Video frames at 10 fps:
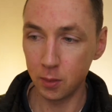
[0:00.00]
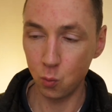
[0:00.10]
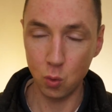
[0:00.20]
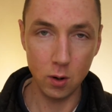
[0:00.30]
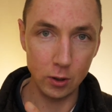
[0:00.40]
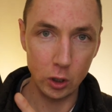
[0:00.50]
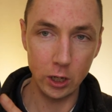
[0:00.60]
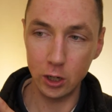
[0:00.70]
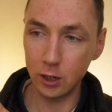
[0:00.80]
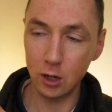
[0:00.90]
why have I got
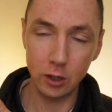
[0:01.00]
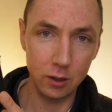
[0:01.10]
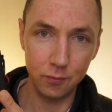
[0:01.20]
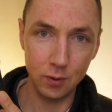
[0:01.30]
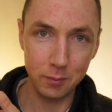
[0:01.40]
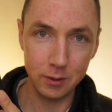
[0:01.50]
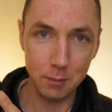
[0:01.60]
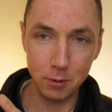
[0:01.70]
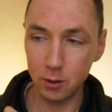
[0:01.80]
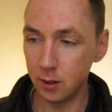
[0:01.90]
it on a Leica film
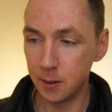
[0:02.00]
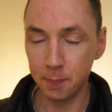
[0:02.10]
camera?